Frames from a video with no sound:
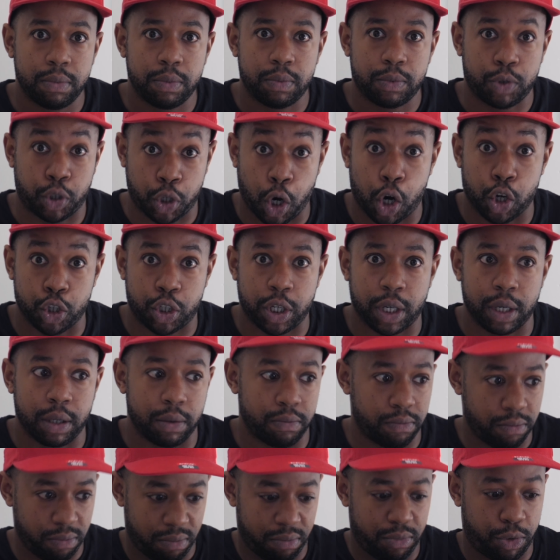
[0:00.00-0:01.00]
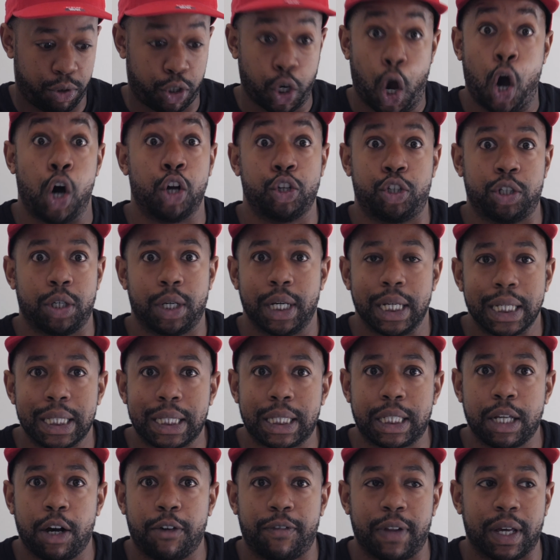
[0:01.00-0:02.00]
charging charger
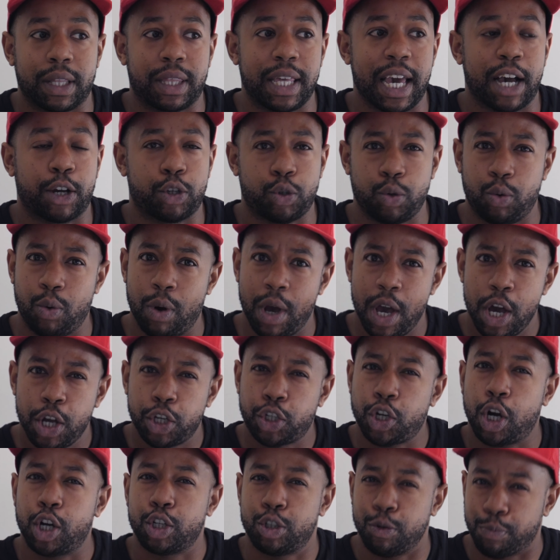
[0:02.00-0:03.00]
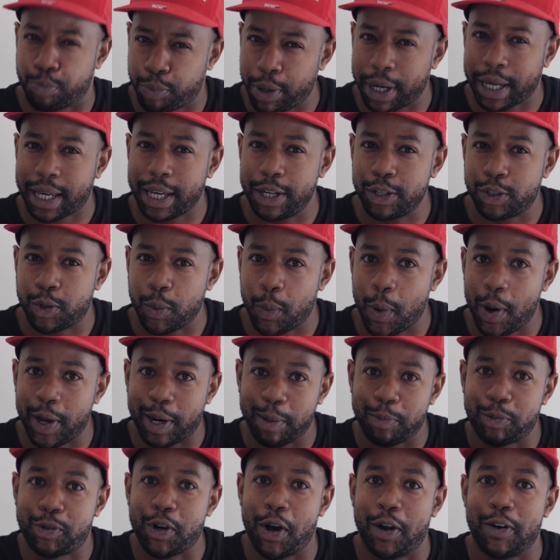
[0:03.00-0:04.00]
itself, like the actual charger brick is the word
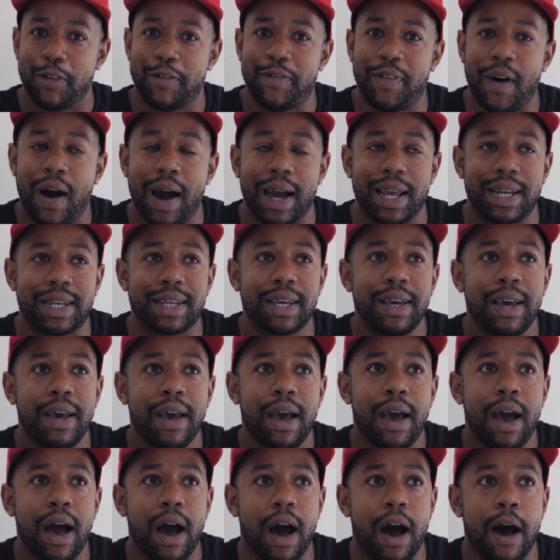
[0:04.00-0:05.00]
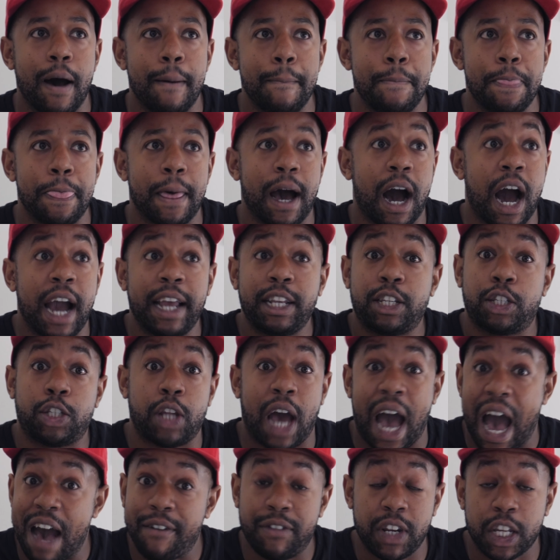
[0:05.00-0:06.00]
I'm trying to find. I
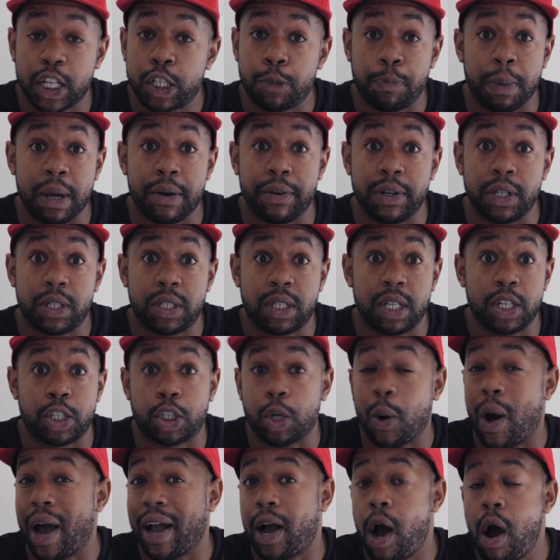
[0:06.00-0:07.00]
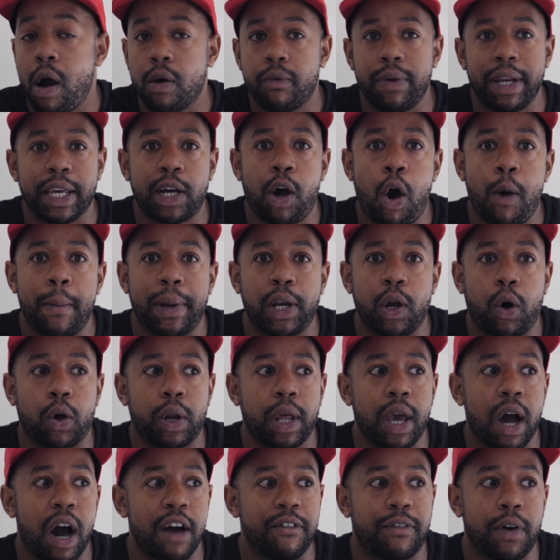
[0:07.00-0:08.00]
haven't experienced this, so I can't really comment on
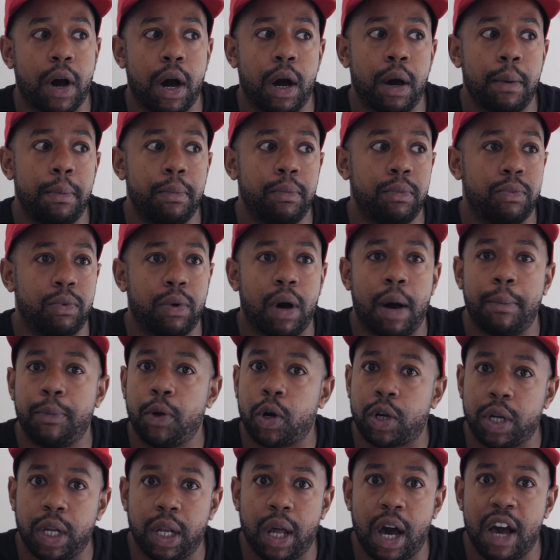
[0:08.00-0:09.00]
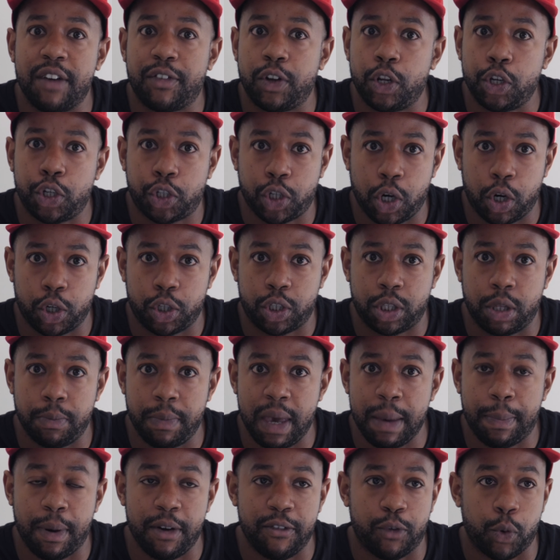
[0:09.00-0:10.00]
it. I'm not going to lie, I've only charged the
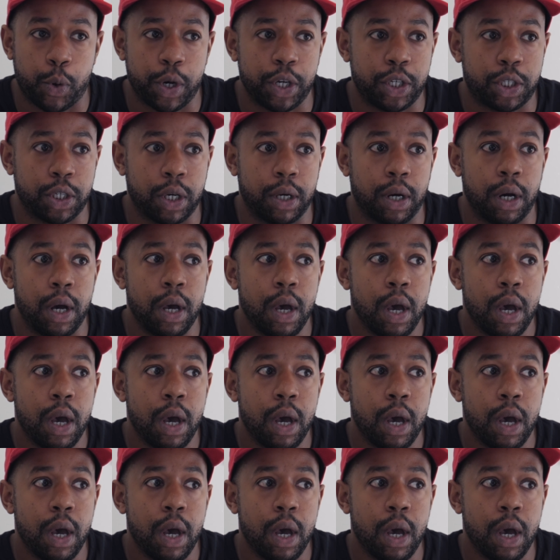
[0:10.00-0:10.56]
Meepo Voyager